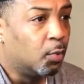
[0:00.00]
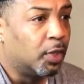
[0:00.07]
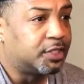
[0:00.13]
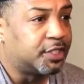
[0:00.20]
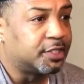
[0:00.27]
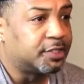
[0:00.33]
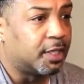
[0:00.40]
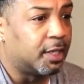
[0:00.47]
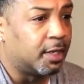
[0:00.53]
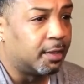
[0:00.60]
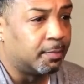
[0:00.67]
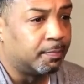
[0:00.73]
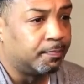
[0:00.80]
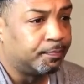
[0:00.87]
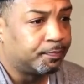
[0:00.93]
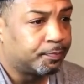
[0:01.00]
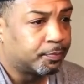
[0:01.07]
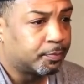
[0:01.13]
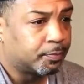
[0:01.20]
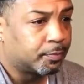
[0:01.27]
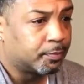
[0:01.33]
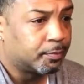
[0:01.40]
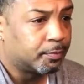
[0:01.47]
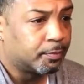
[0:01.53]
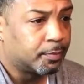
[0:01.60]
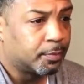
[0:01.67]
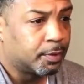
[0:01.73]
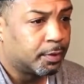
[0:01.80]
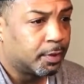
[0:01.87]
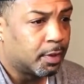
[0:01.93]
is hold
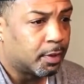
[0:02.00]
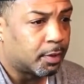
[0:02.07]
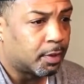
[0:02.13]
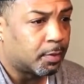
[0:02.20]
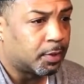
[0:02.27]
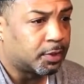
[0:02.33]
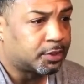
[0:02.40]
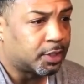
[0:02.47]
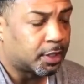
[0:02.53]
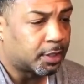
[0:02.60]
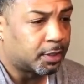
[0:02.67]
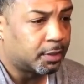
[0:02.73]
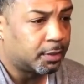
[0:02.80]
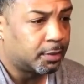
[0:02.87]
on one second.